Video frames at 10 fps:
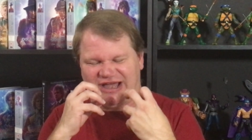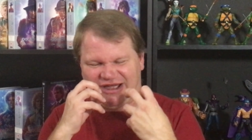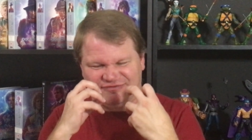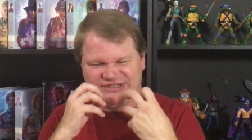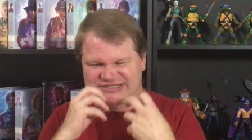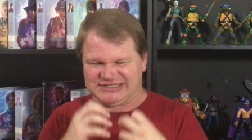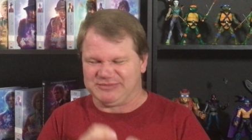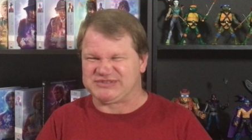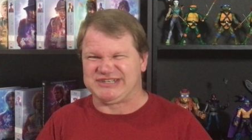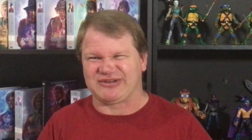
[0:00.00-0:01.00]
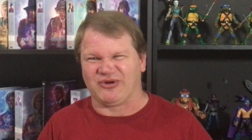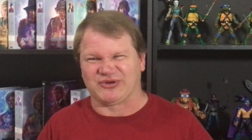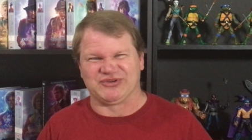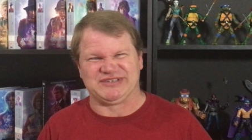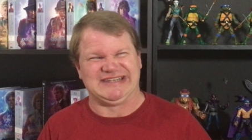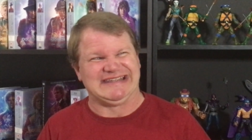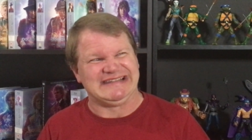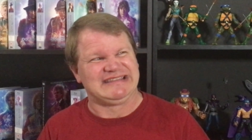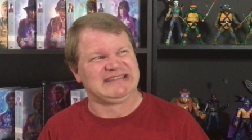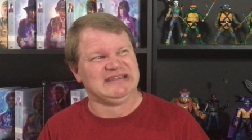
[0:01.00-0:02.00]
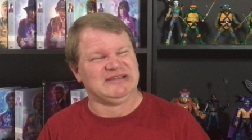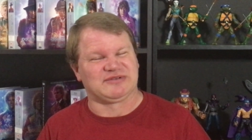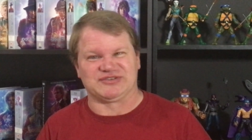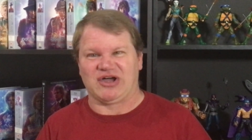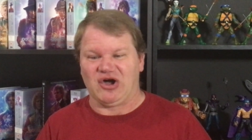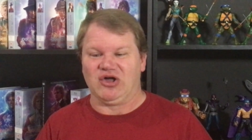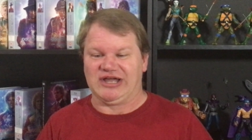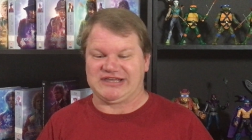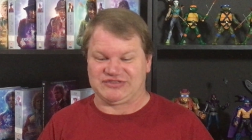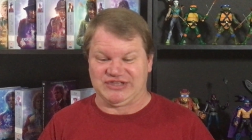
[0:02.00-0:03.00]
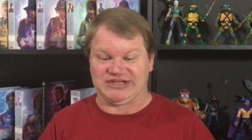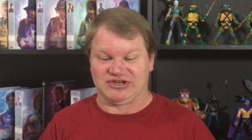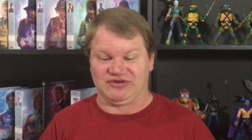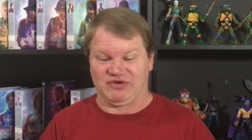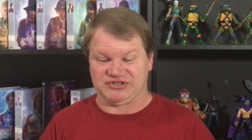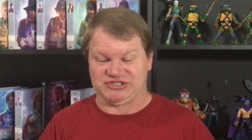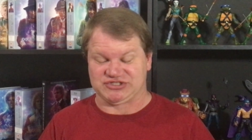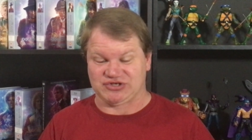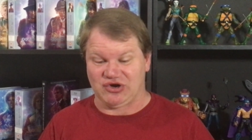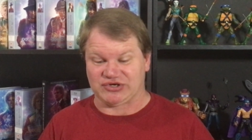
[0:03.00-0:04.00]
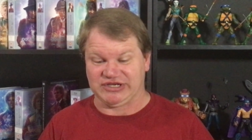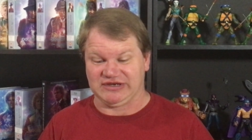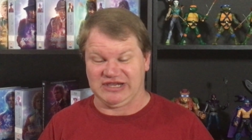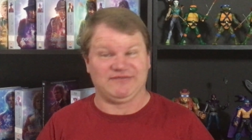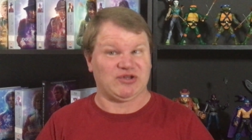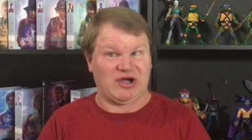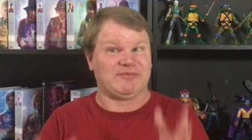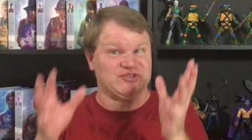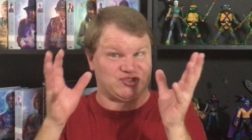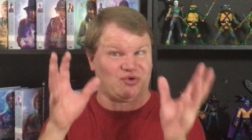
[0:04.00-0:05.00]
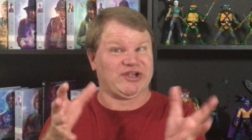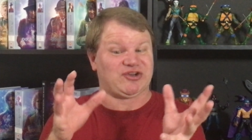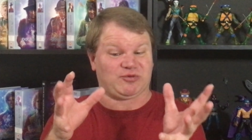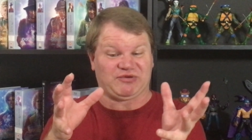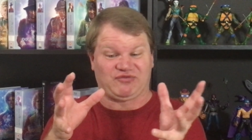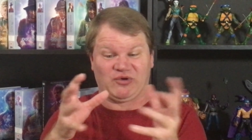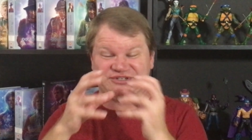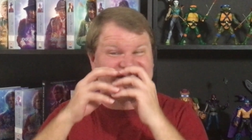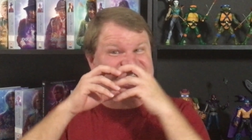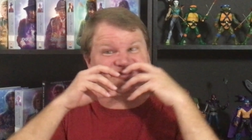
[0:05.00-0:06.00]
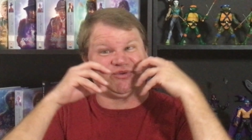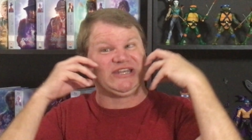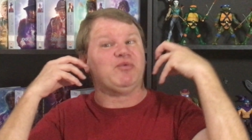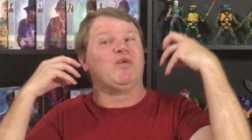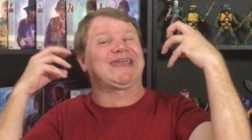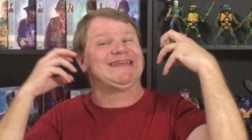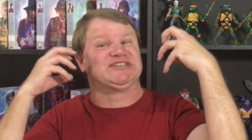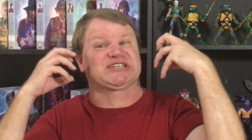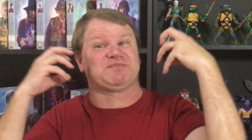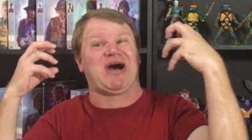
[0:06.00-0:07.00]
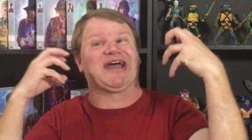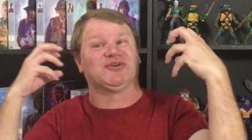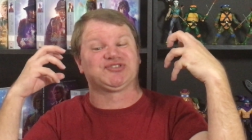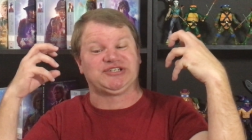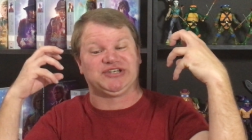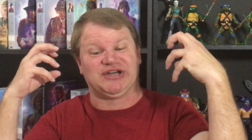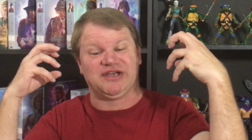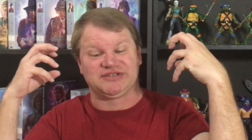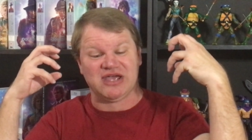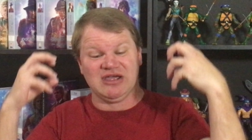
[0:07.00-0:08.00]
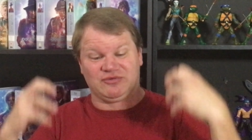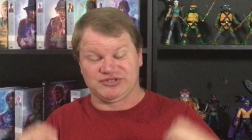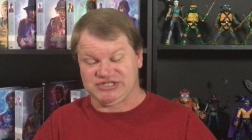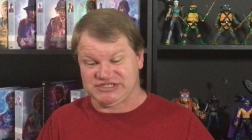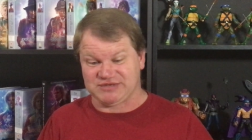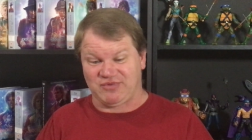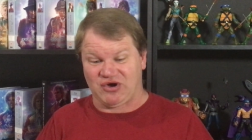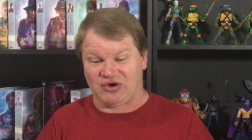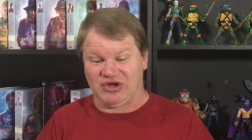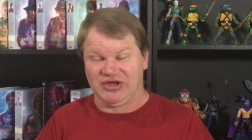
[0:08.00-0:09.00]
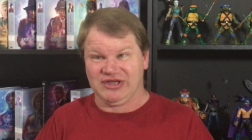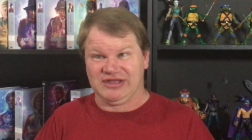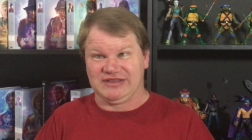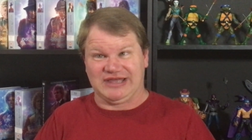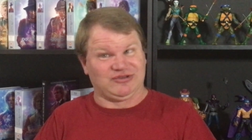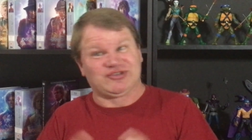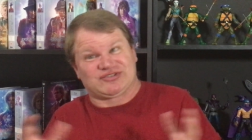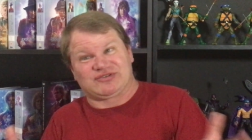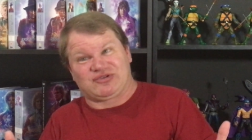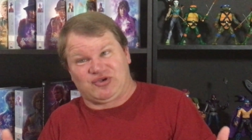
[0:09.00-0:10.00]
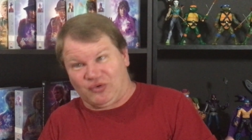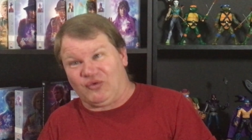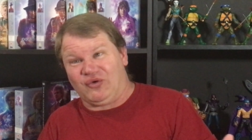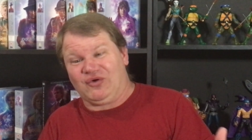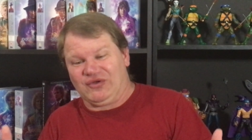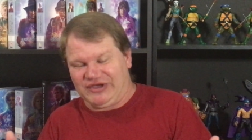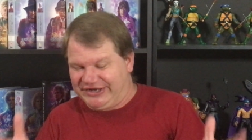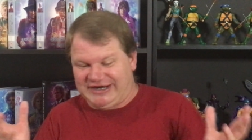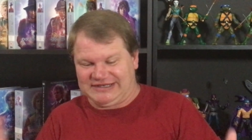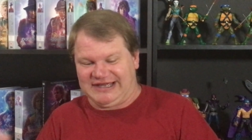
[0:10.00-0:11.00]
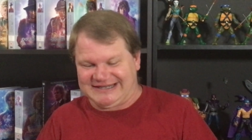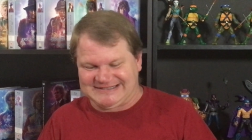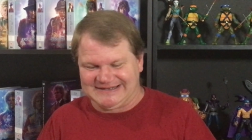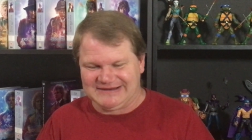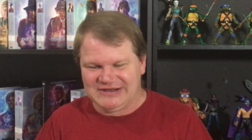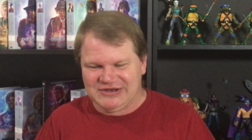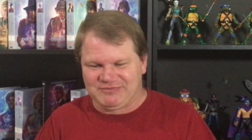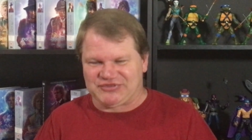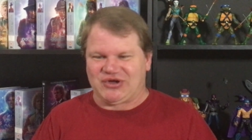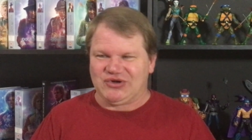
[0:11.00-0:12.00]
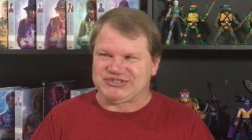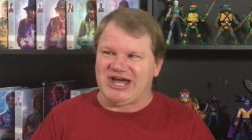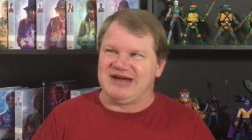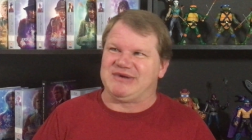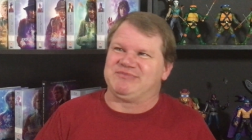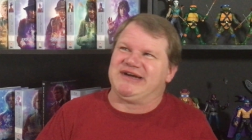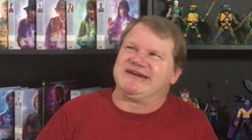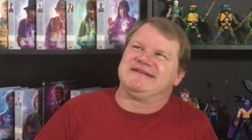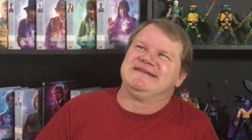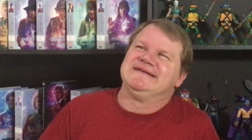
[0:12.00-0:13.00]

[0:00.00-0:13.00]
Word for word: obvious lipstick on her teeth, because all I can think of while she's talking, even though I'm enjoying her performance, she has this really wicked smile she does when she's the Mara. That looks cool, and I liked it. But the whole time, I'm like,